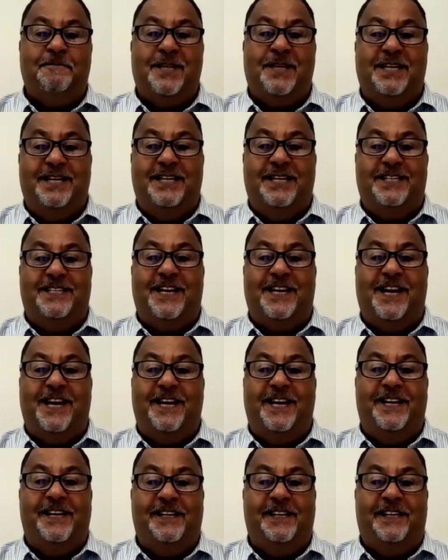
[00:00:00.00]
is
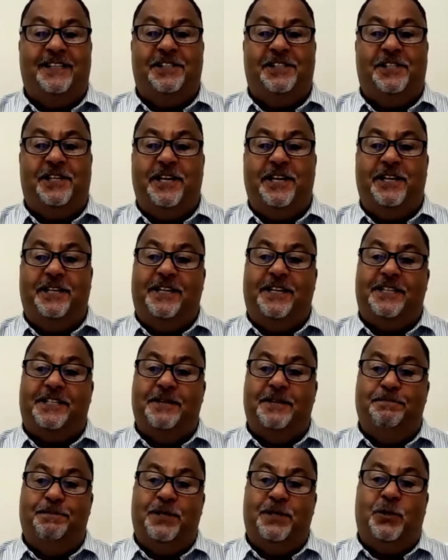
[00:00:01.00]
a sheen that's
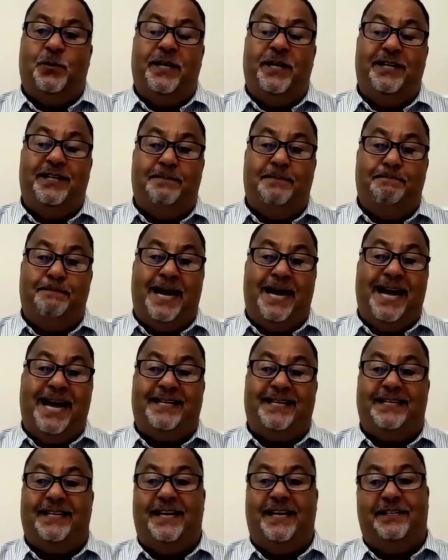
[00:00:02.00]
in between the
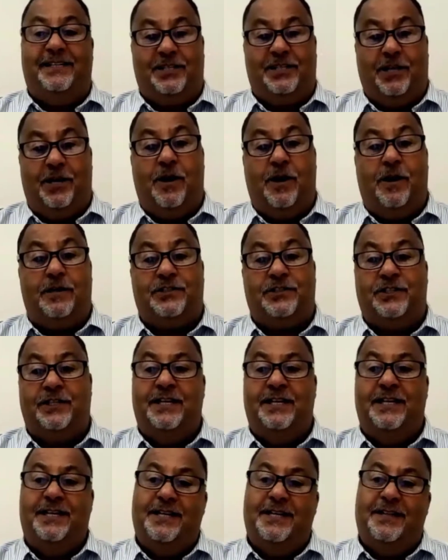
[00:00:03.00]
matte and the gloss.
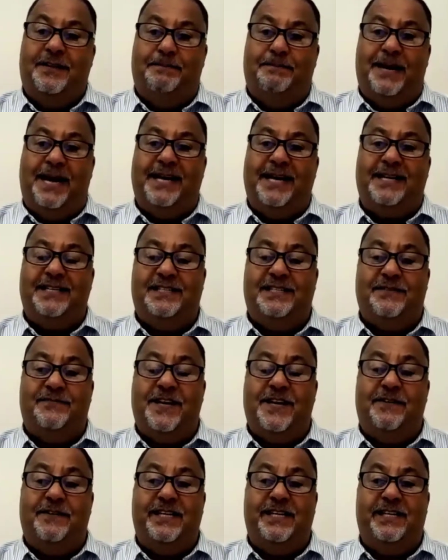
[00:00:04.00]
The matte is a
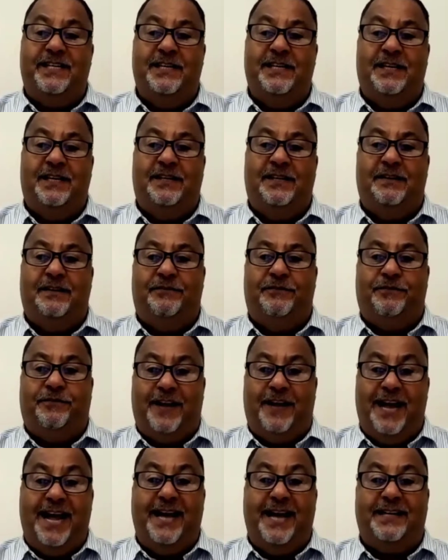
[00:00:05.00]
very
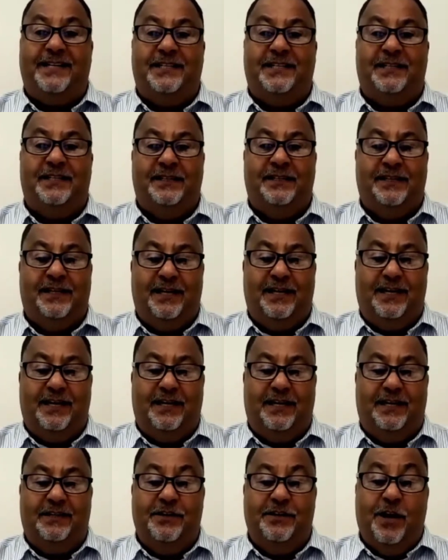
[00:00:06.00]
flat,
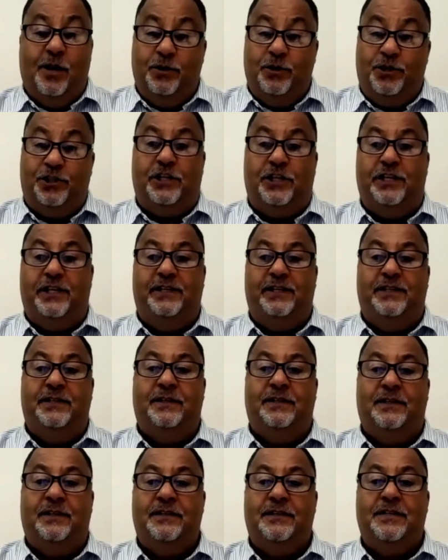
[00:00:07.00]
no
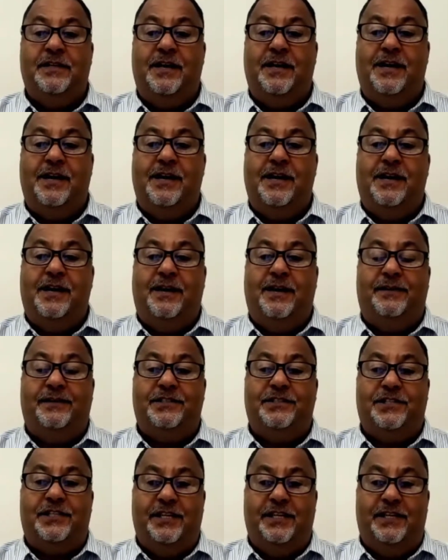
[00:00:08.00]
sheen
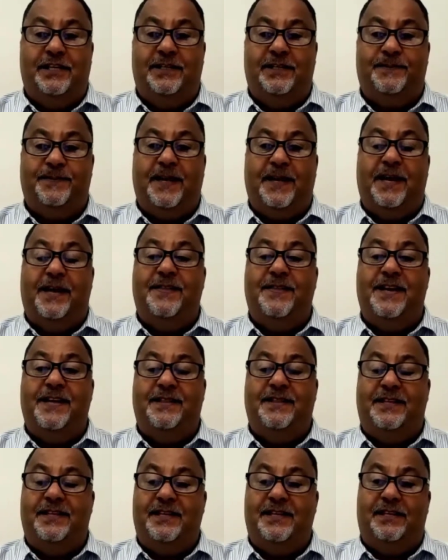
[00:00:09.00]
sealer, and
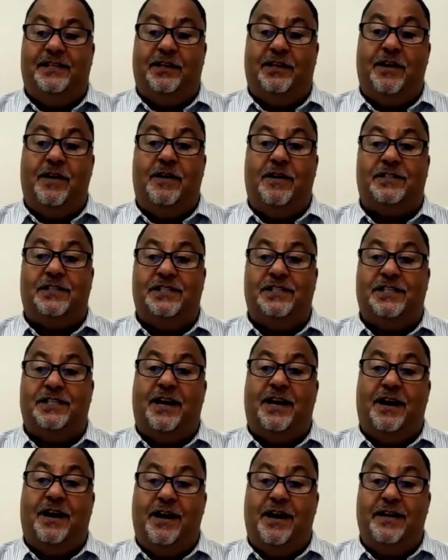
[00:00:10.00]
then the gloss is
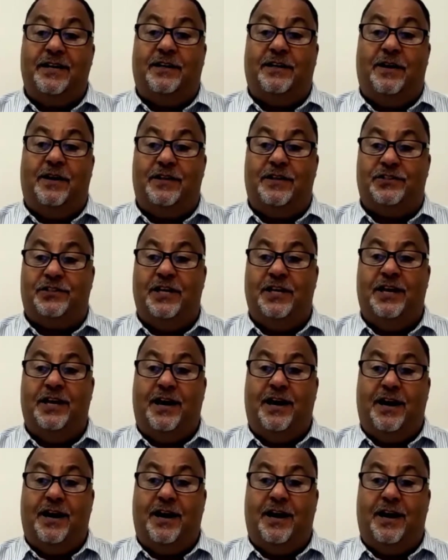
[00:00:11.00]
a high gloss,
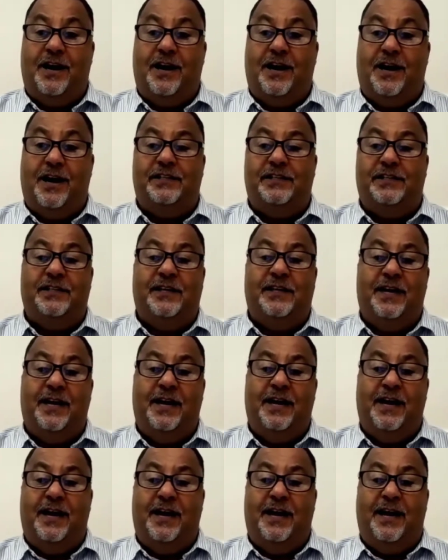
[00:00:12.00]
high sheen,
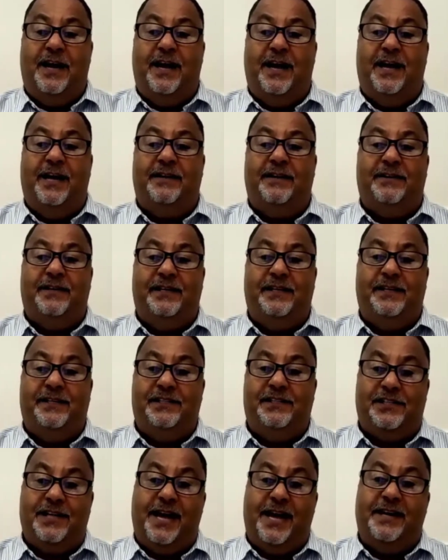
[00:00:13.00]
and the
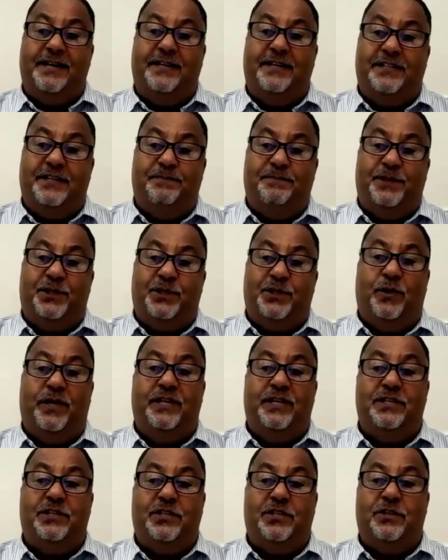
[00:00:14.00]
satin is in
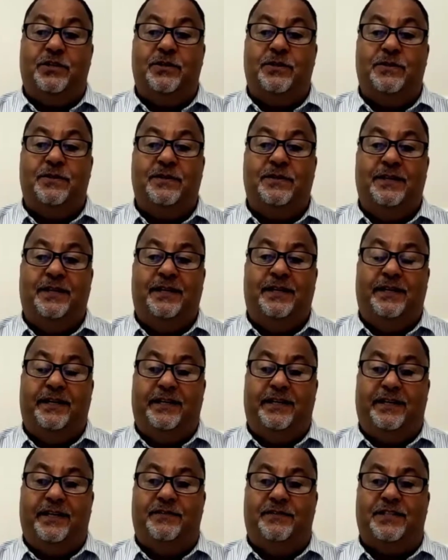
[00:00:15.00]
between the two. It
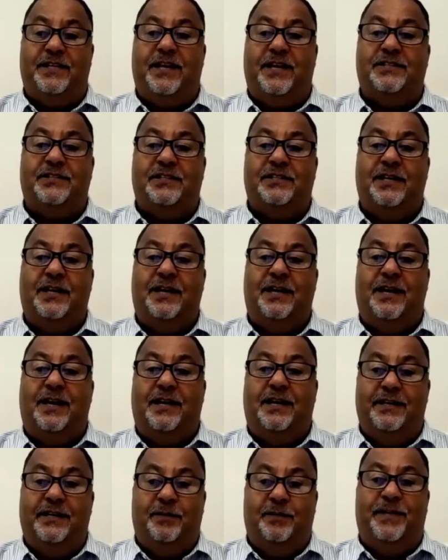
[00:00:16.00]
gives us a
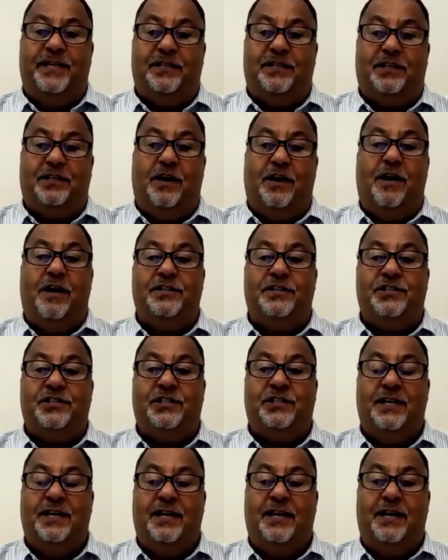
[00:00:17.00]
little bit of gloss,
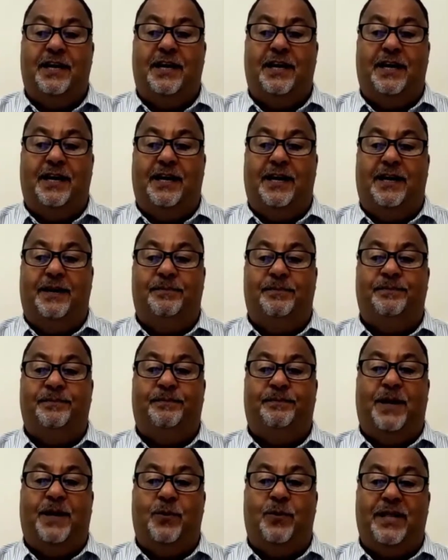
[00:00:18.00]

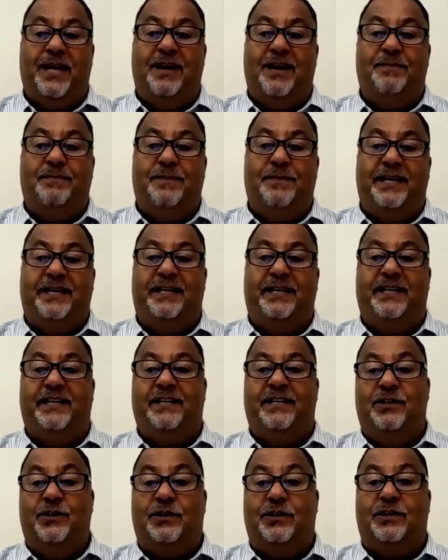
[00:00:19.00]
but without making it
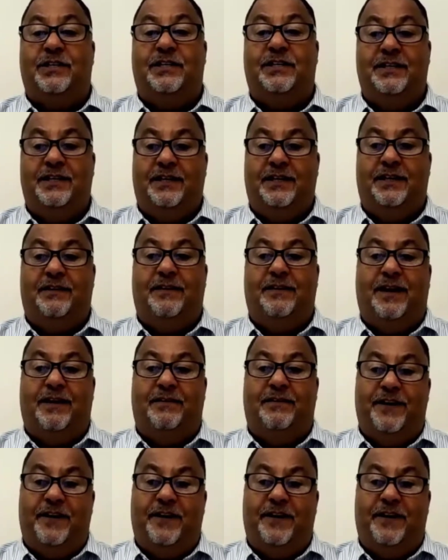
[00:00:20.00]
look very